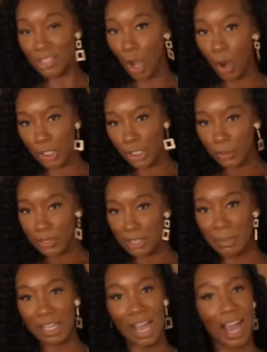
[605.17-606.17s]
so cute
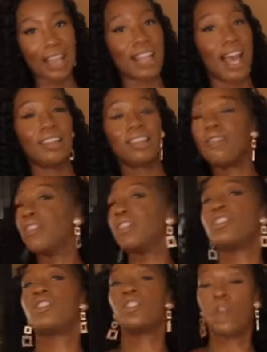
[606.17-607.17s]
to me, guys. I love
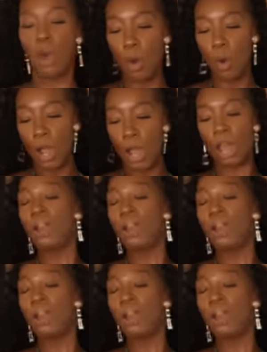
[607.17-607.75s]
this so